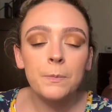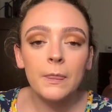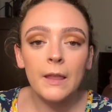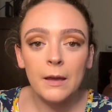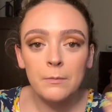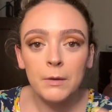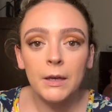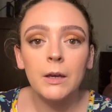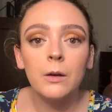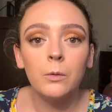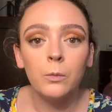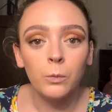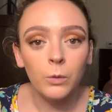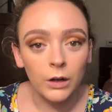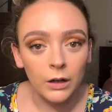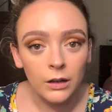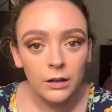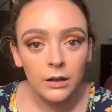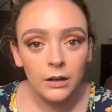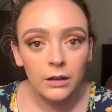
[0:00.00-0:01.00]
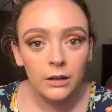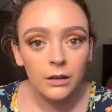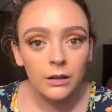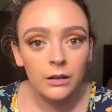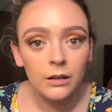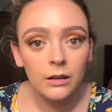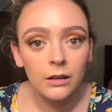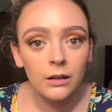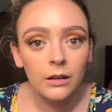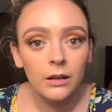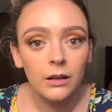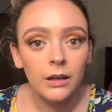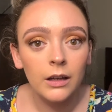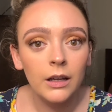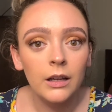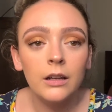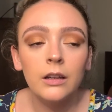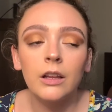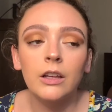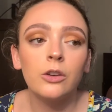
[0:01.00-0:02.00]
I make it work,
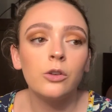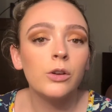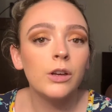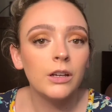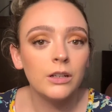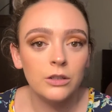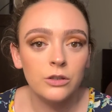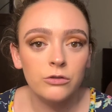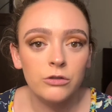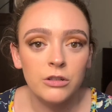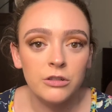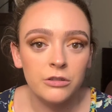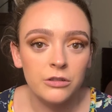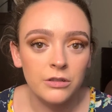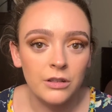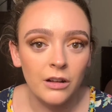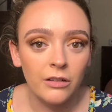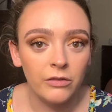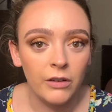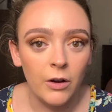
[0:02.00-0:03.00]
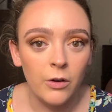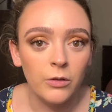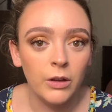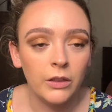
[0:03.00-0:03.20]
and like you can't stress yourself out.